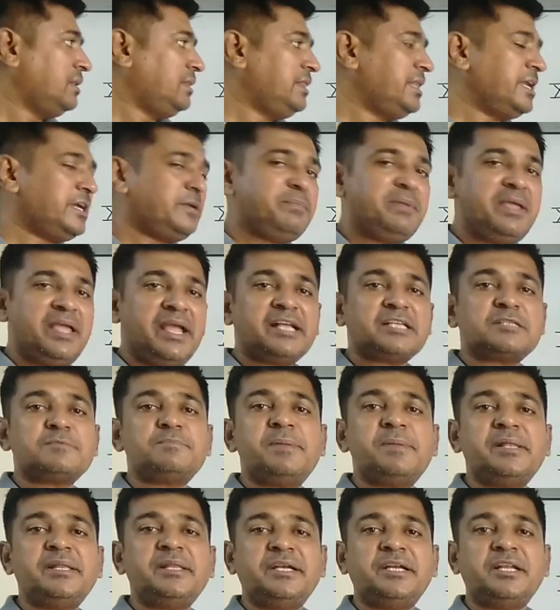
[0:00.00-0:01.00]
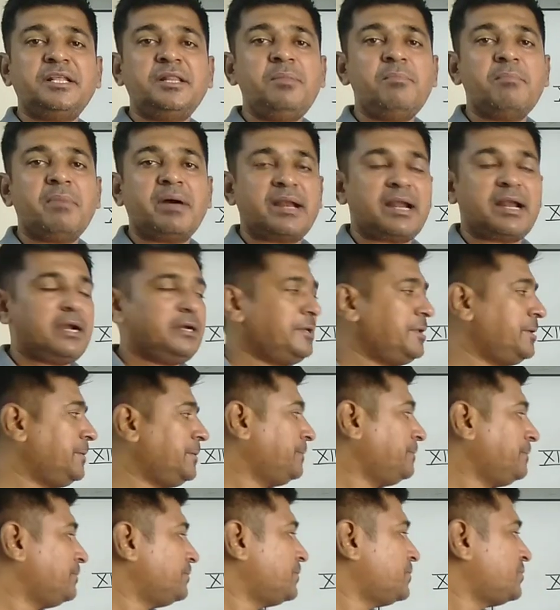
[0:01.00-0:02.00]
Let me explain it in Marathi.
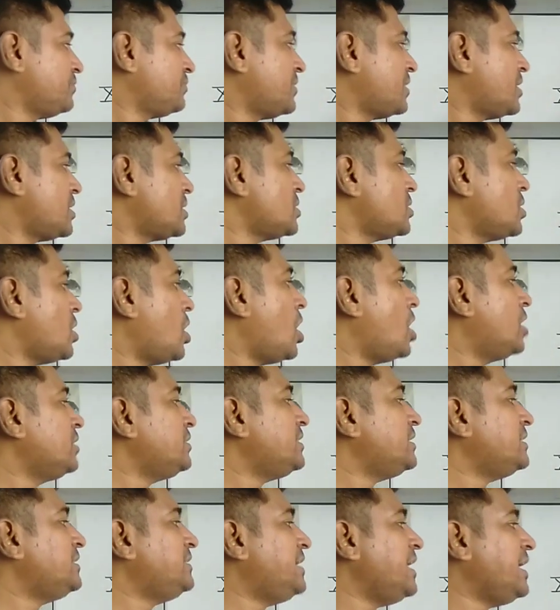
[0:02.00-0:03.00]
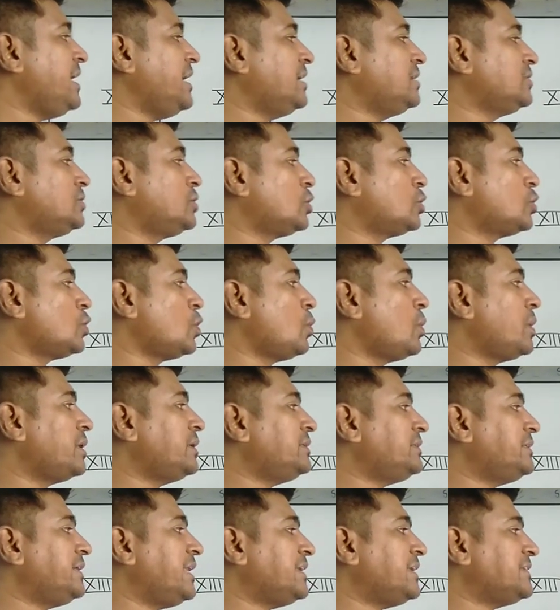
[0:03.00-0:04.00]
On the deck, the
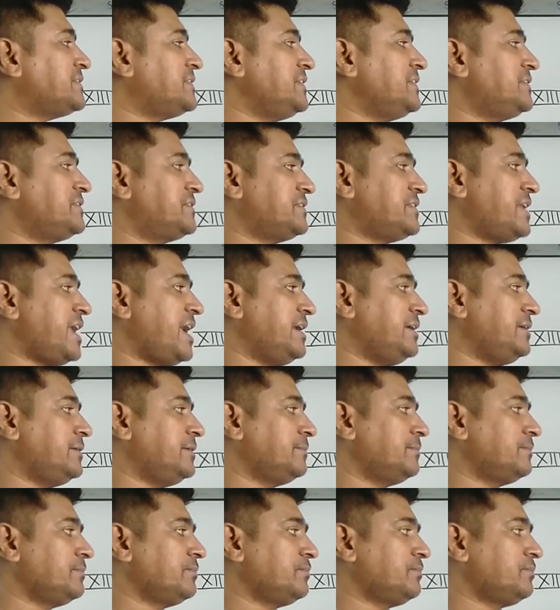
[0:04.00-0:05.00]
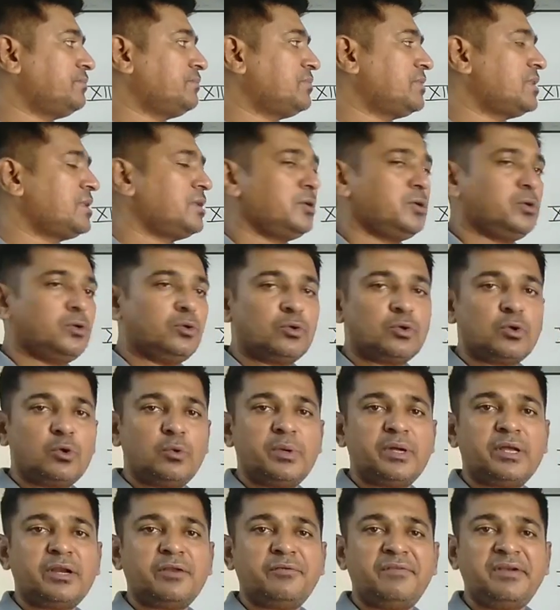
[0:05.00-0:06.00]
rover takes his stand.
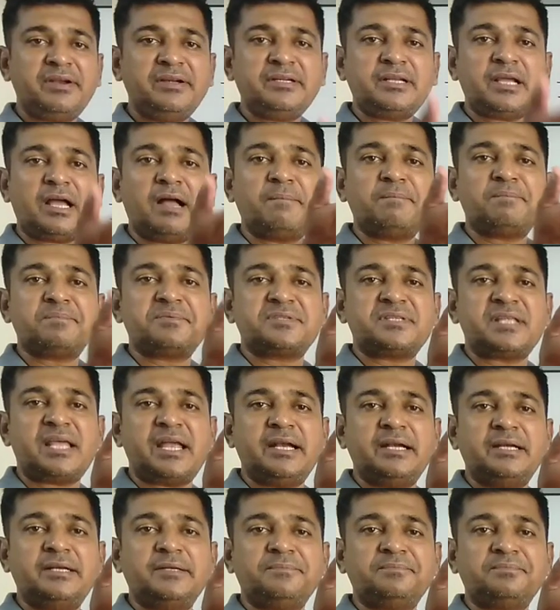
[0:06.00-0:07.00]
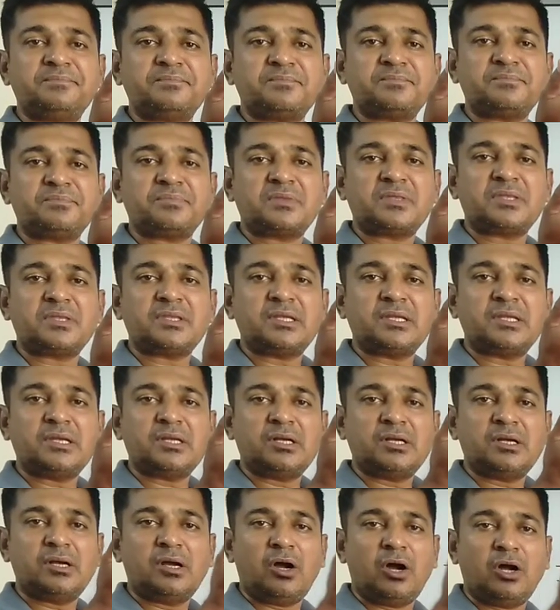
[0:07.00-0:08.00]
Rover went upside
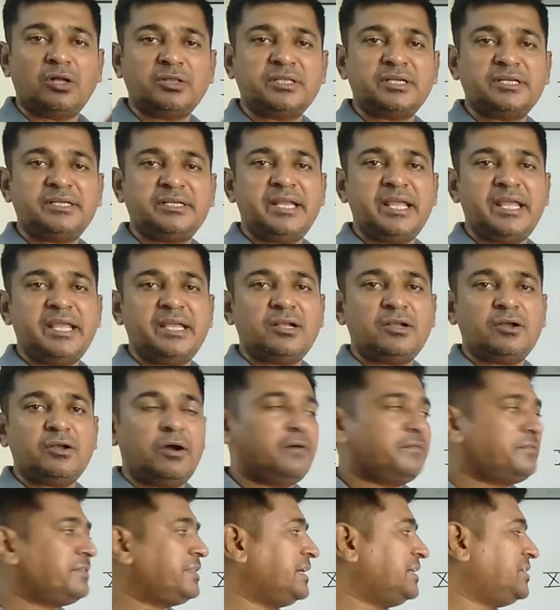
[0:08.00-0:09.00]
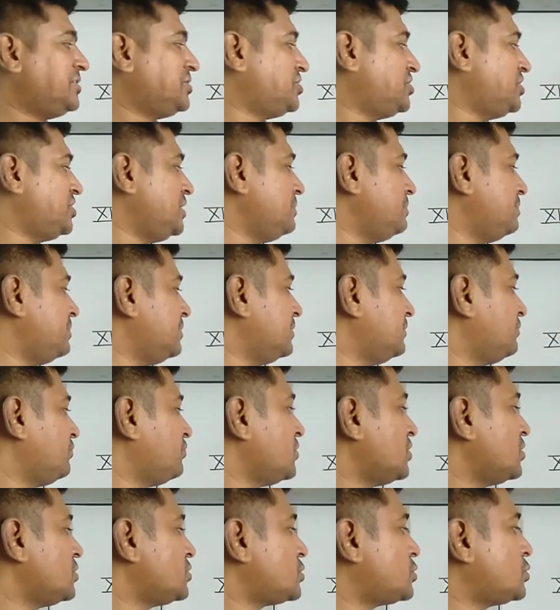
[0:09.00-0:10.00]
on the deck of that ship.
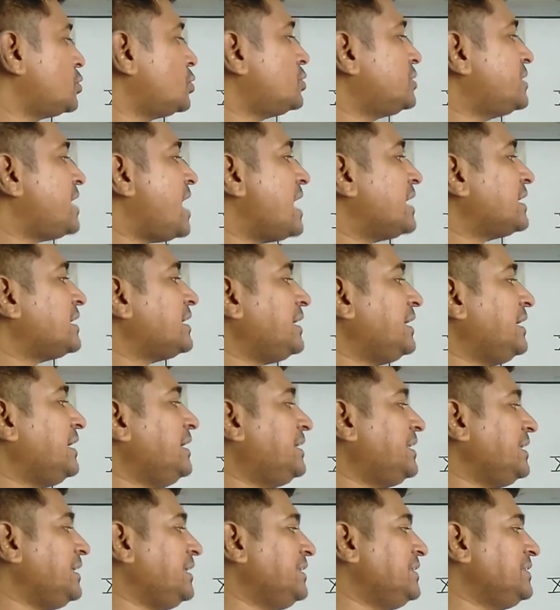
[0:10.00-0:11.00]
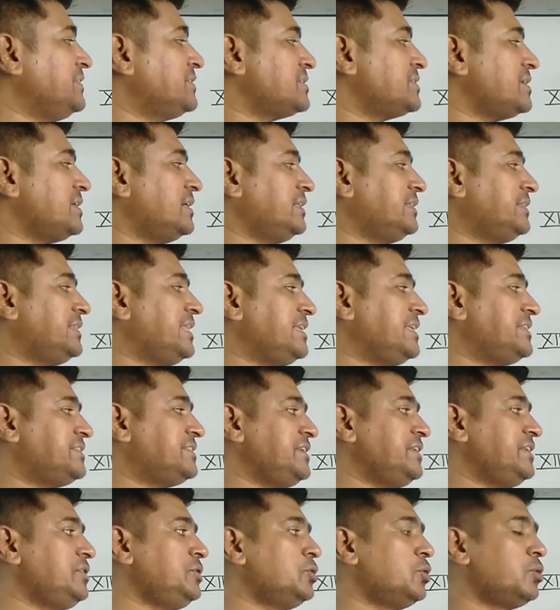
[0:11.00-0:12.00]
So dark it is, they
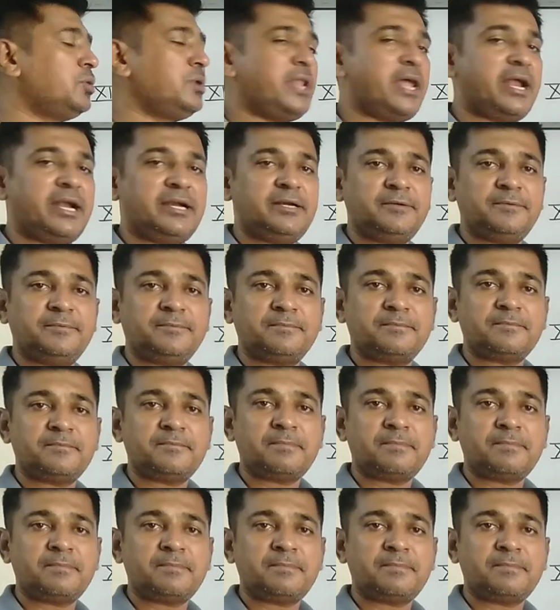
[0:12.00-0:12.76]
see no land.